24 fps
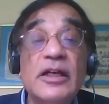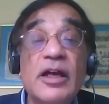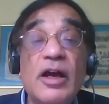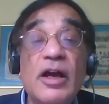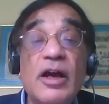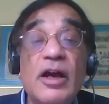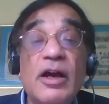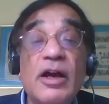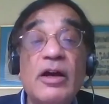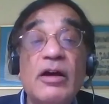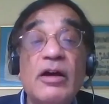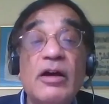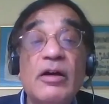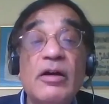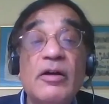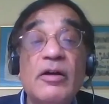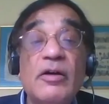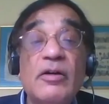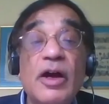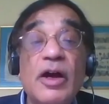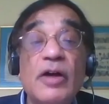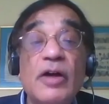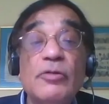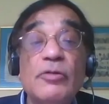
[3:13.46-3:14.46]

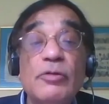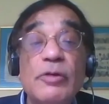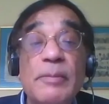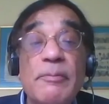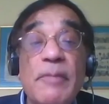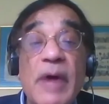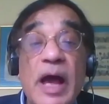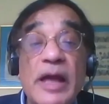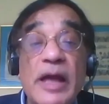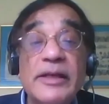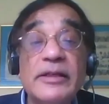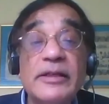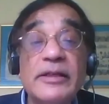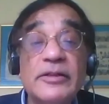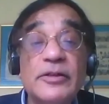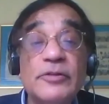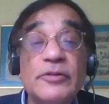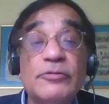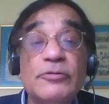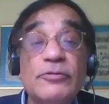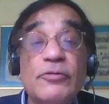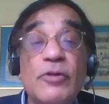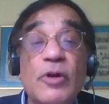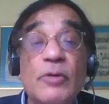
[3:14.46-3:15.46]
a reminder
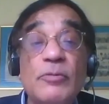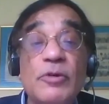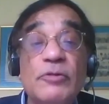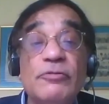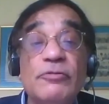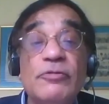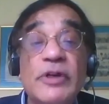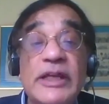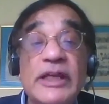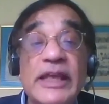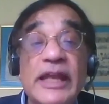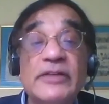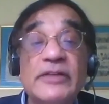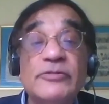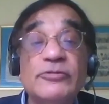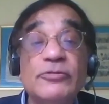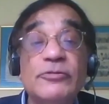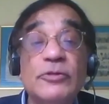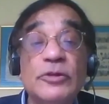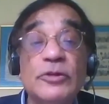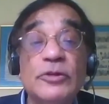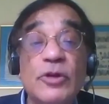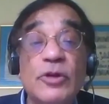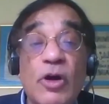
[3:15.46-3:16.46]
from a
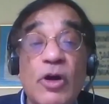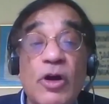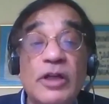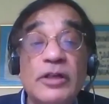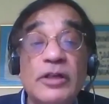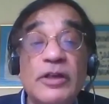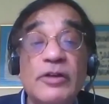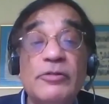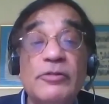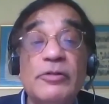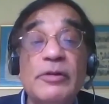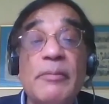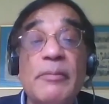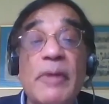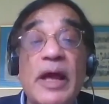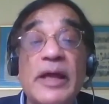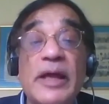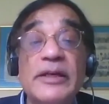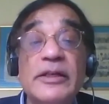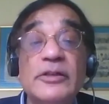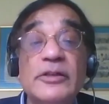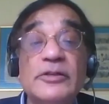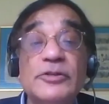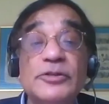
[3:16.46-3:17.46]
forgetful God, a
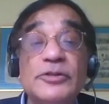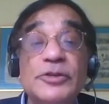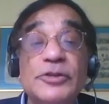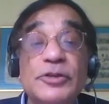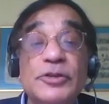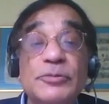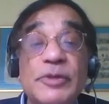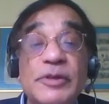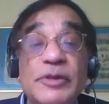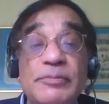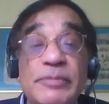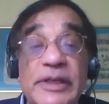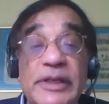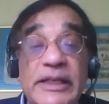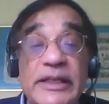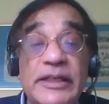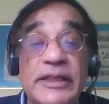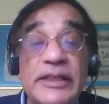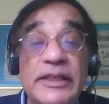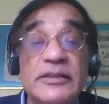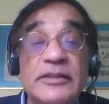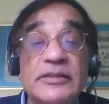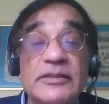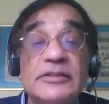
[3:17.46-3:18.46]
reminder to human
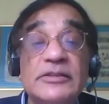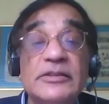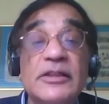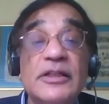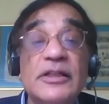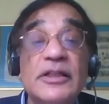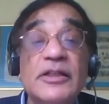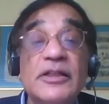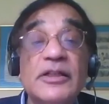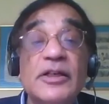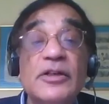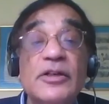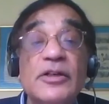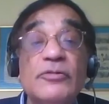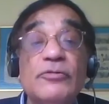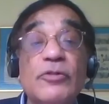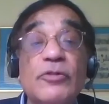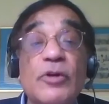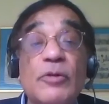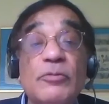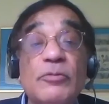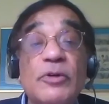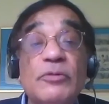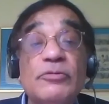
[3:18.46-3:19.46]
beings
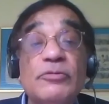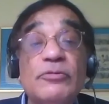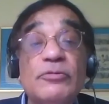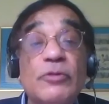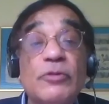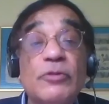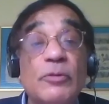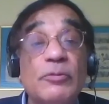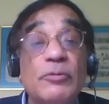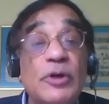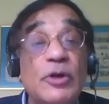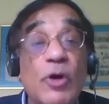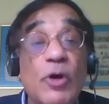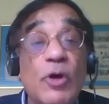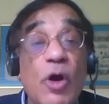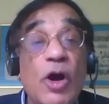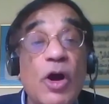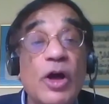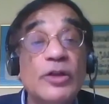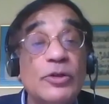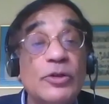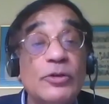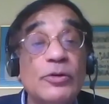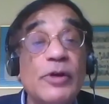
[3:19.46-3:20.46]
from a
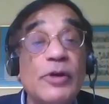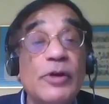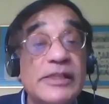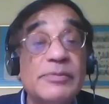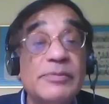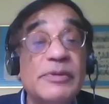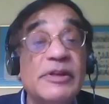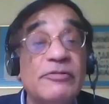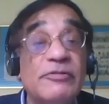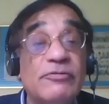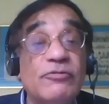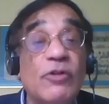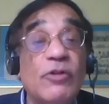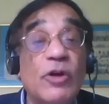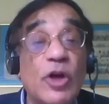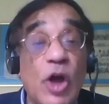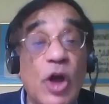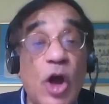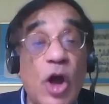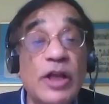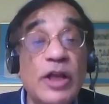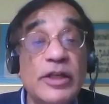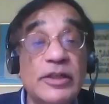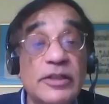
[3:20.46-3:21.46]
God who has been
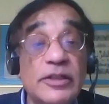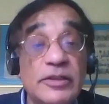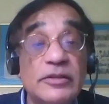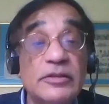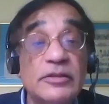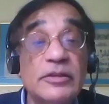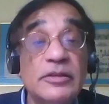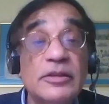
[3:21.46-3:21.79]
forgotten,